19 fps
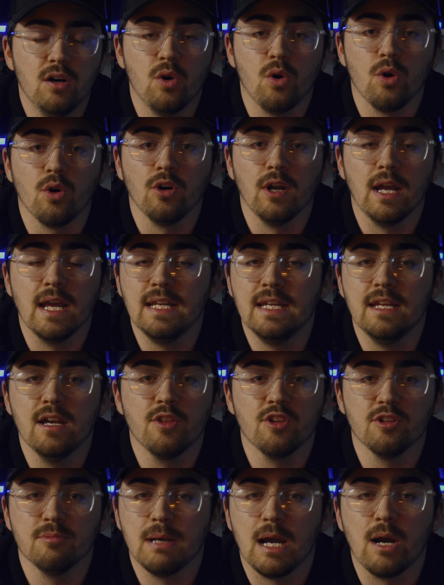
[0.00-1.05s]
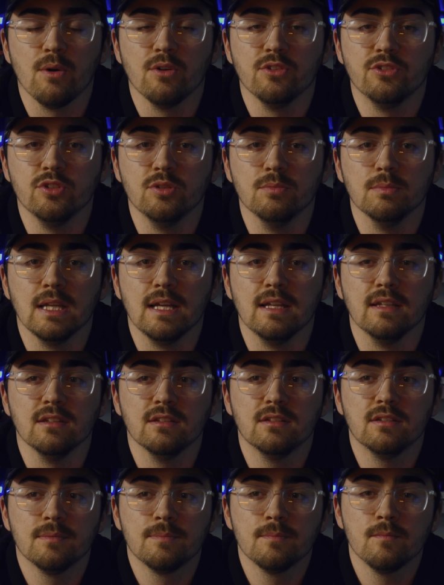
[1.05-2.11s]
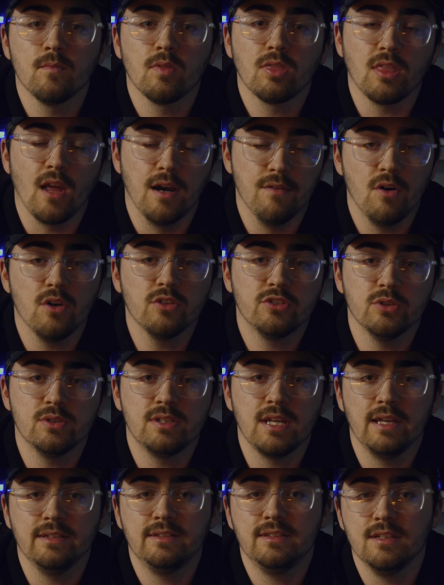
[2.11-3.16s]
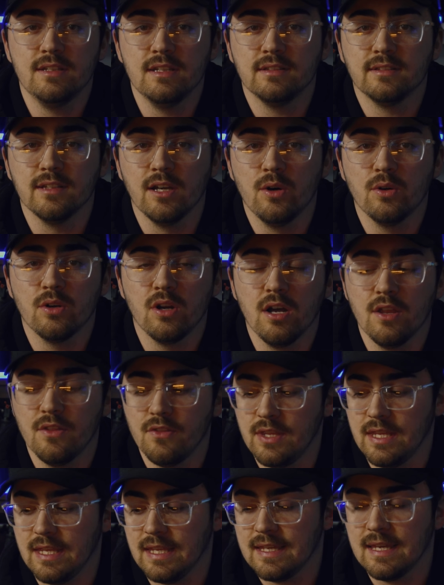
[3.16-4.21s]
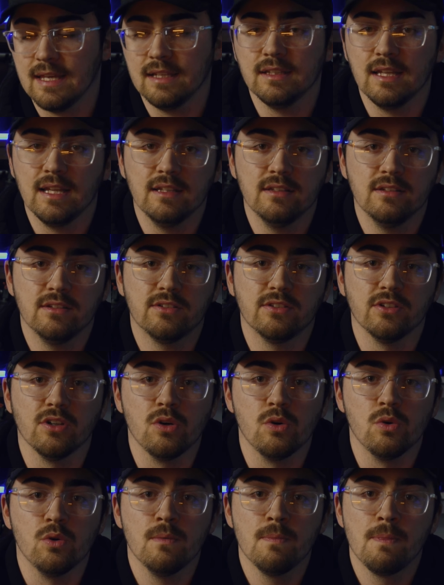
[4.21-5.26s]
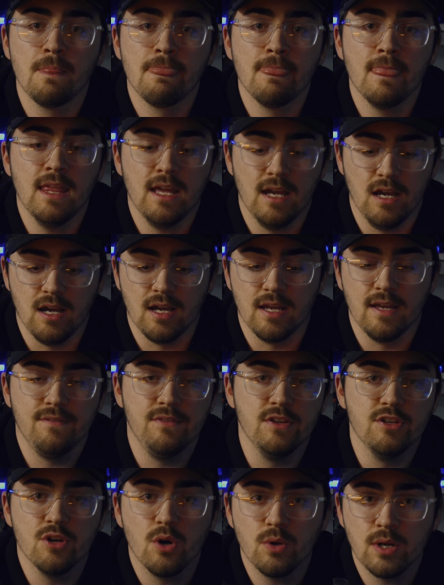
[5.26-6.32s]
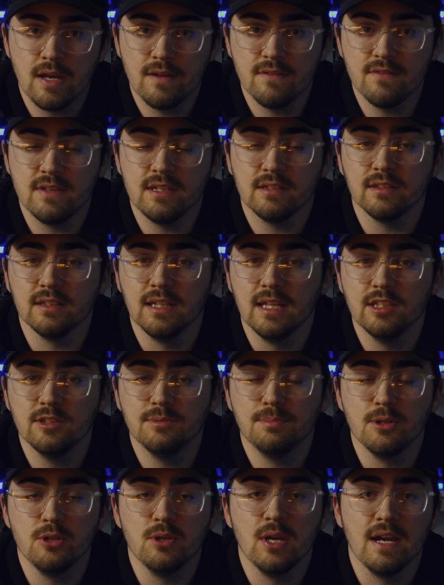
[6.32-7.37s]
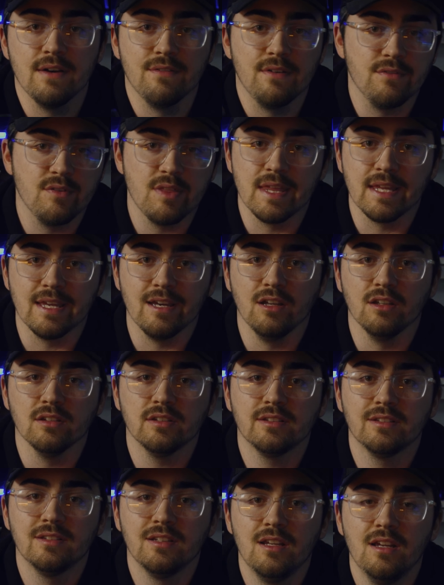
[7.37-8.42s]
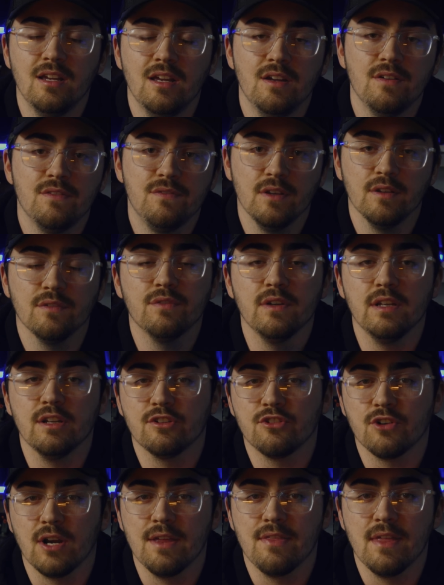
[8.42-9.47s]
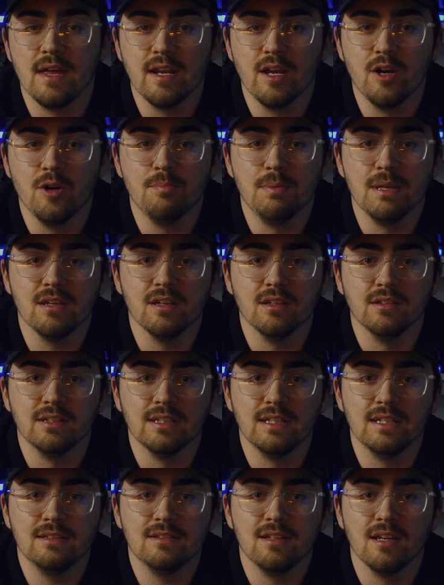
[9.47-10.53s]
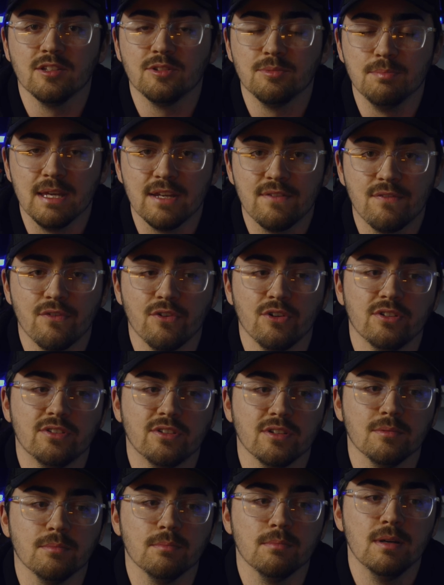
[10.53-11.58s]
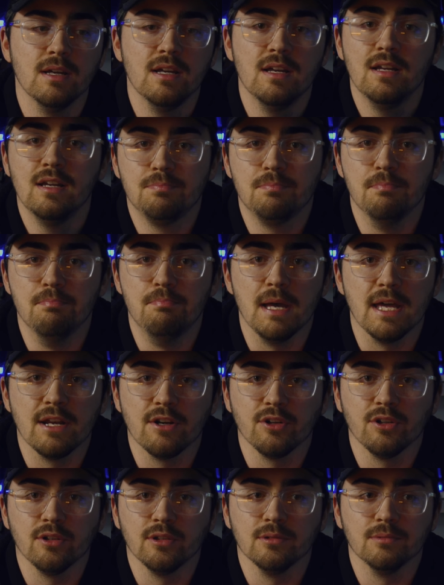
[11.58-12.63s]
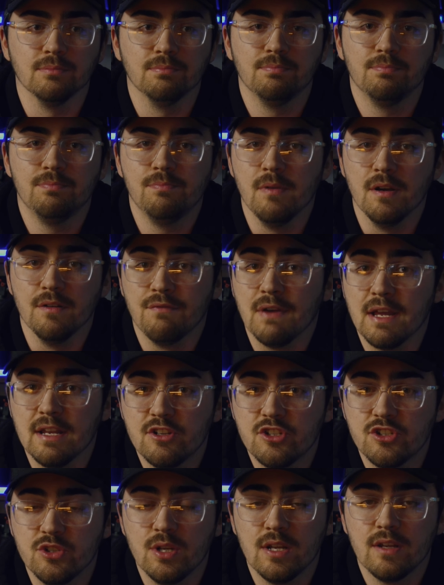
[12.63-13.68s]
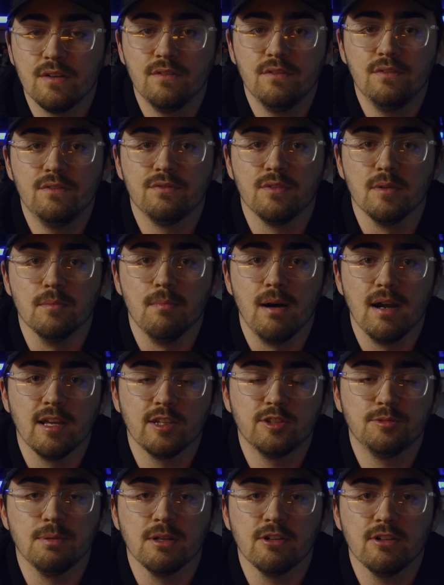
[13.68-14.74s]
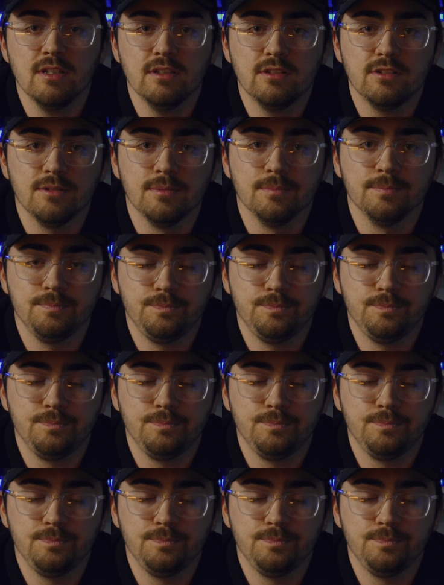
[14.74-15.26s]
or any other power zoom lens. I've also tested this out on the kit lens, so if you don't have this lens but you have everything else, feel free to try that out because it does make for some better event shooting from my experience.